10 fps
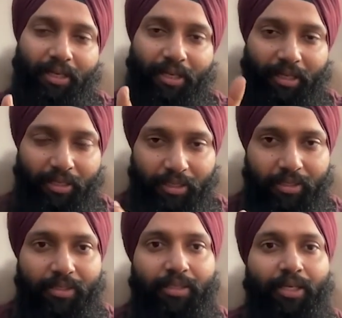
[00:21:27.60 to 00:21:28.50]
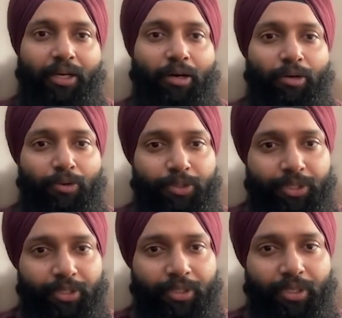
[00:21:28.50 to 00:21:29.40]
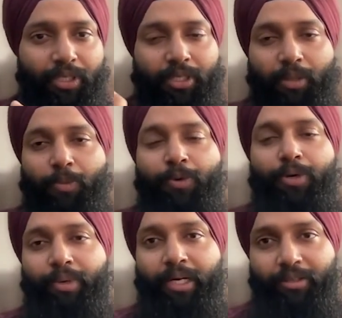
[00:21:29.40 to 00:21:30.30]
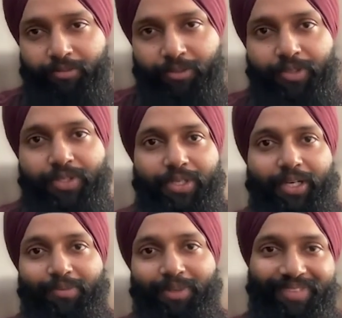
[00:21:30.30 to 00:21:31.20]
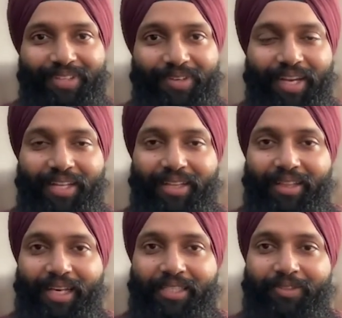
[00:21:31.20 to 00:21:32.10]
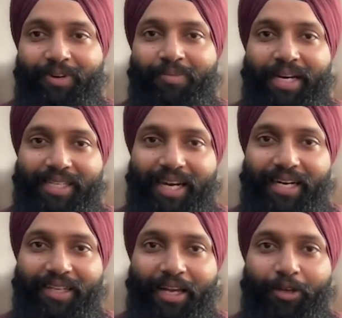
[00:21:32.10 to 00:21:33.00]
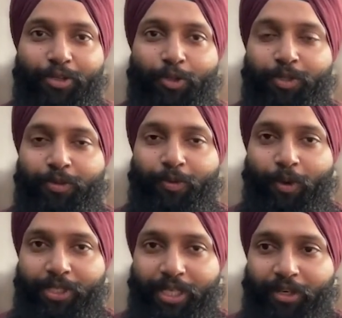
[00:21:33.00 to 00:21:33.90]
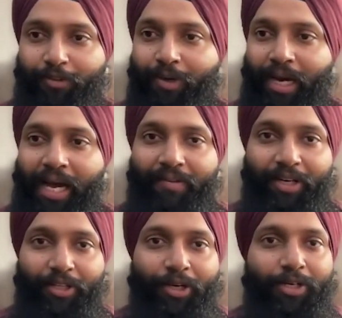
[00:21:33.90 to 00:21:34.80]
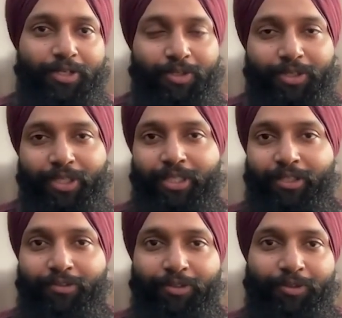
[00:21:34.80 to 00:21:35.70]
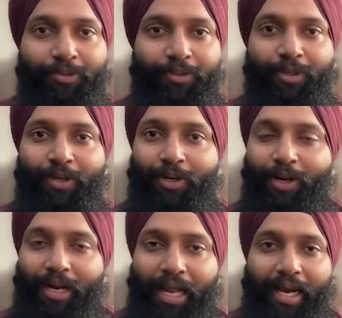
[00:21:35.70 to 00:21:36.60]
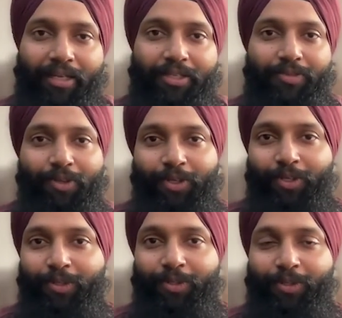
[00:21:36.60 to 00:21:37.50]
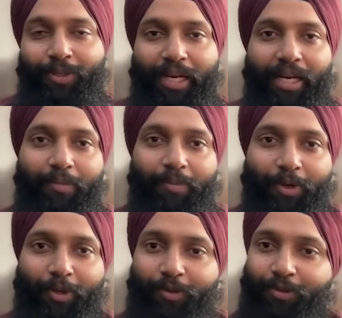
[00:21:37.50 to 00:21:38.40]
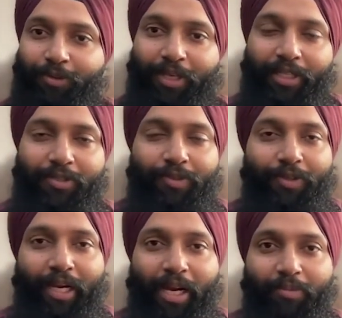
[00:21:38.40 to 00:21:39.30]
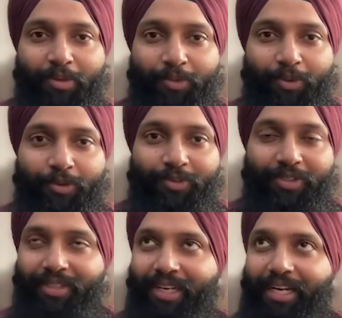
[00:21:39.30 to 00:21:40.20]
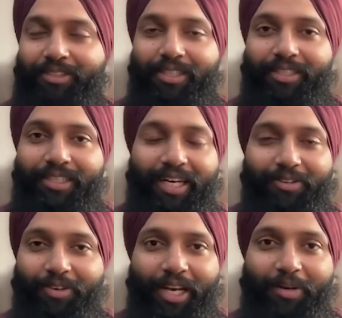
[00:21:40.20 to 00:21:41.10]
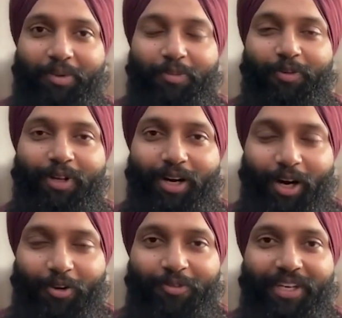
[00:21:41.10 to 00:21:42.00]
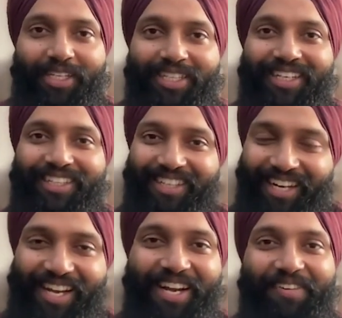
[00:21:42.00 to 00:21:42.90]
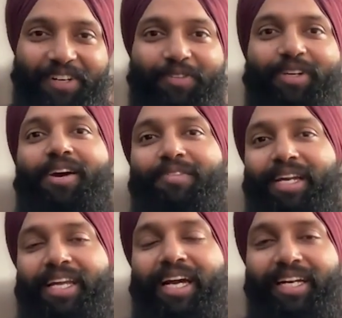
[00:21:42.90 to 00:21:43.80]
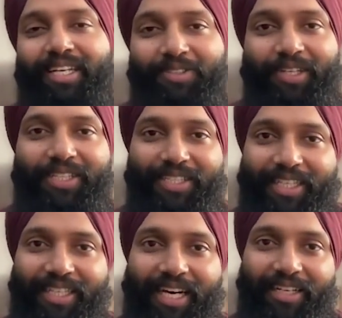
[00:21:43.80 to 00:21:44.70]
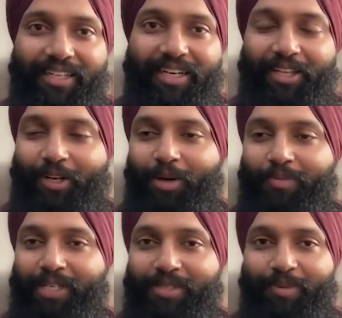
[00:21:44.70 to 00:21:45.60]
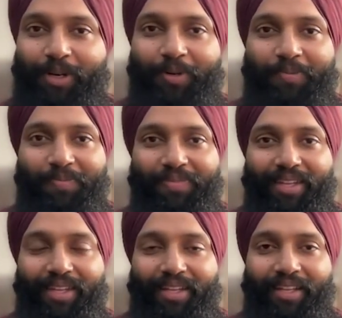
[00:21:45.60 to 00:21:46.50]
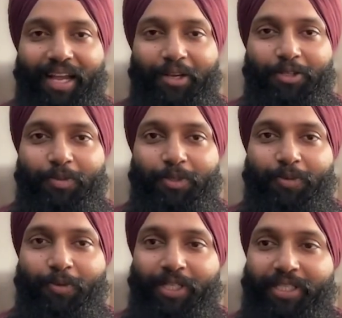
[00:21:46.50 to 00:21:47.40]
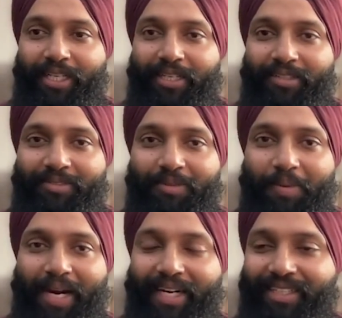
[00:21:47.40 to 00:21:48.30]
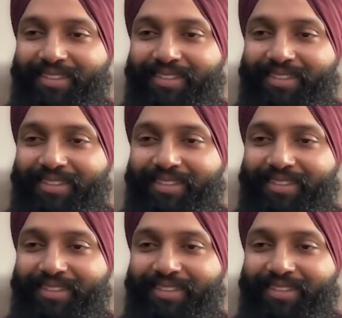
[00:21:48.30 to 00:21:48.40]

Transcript: this is the conclusion supported by the first statement. Okay, that's it from my side. Thank you so much for watching. If you have any thoughts to share, if you like this video, you can let me know. If you think this video can be improved, actually this video can be improved in a lot of ways. But if you have any ideas, you can share that in the comments below. Thank you so much for watching. Bye-bye.